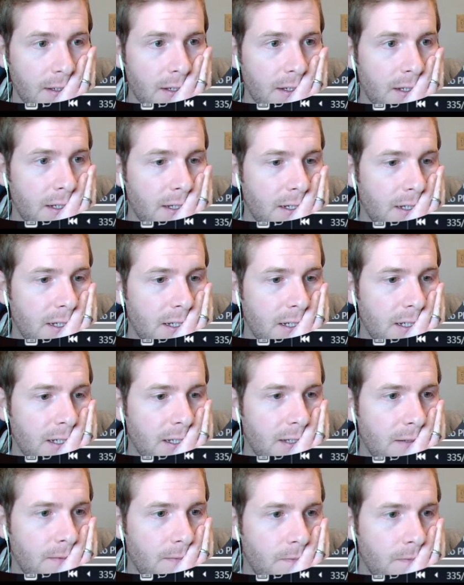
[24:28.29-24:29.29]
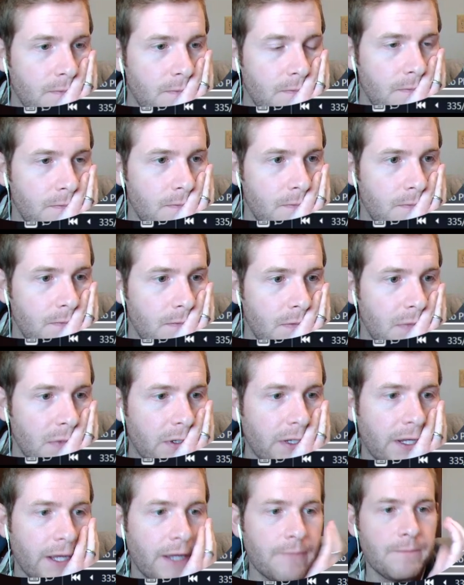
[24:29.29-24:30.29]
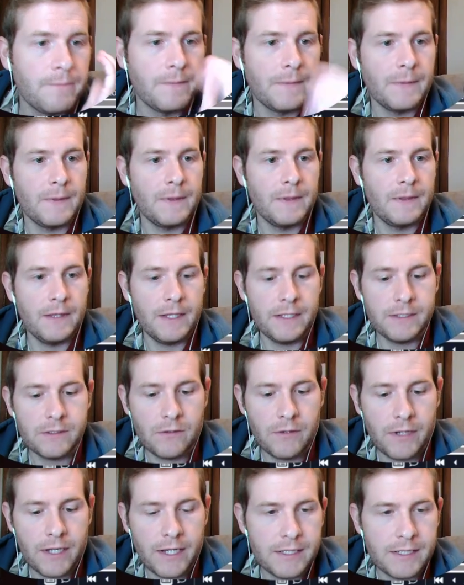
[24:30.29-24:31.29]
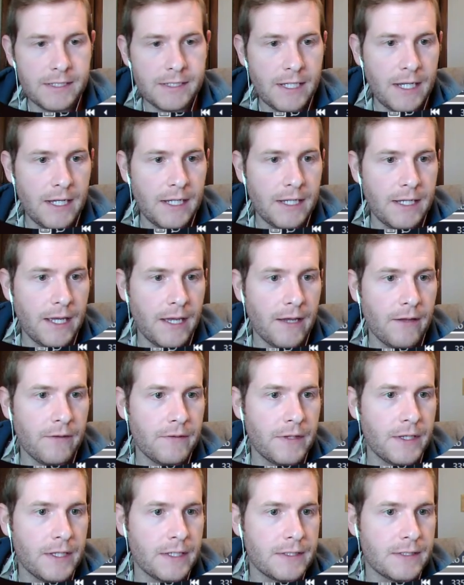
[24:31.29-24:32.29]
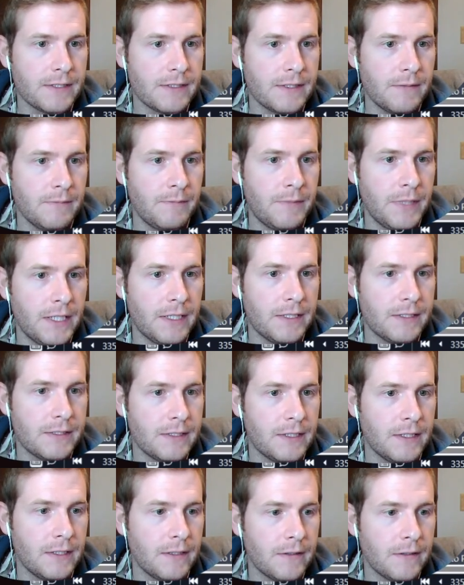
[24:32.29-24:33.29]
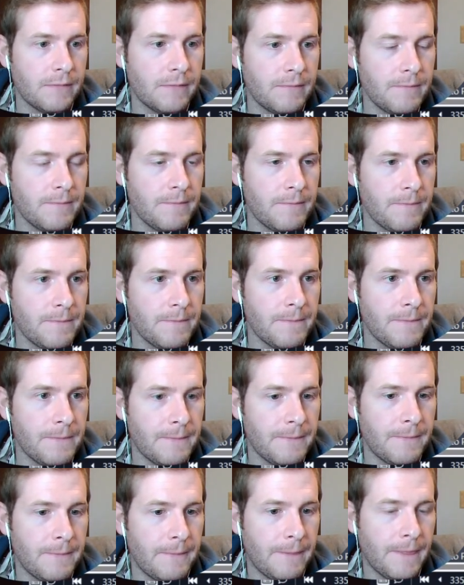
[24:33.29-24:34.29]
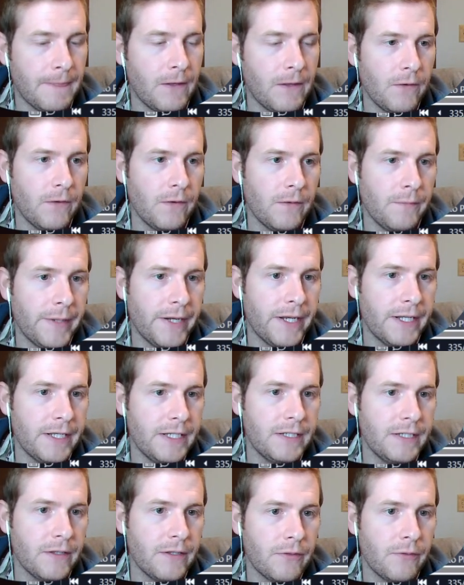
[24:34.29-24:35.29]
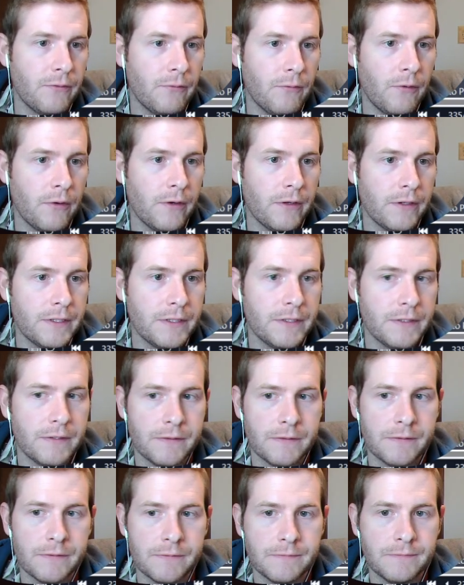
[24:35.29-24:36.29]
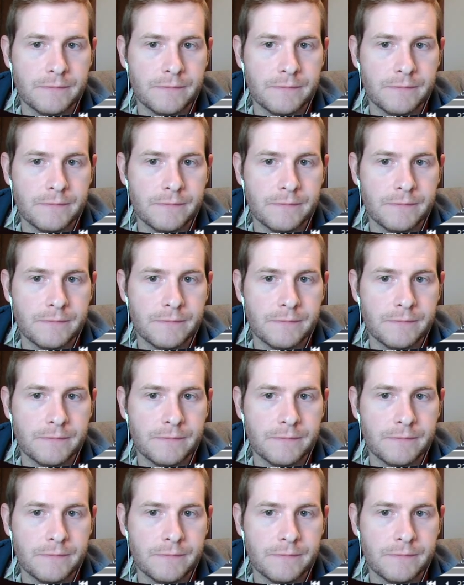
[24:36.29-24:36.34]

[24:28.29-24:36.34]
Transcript: Okay. Let's go ahead and take out this beast here. Oh, but I need to thwart too.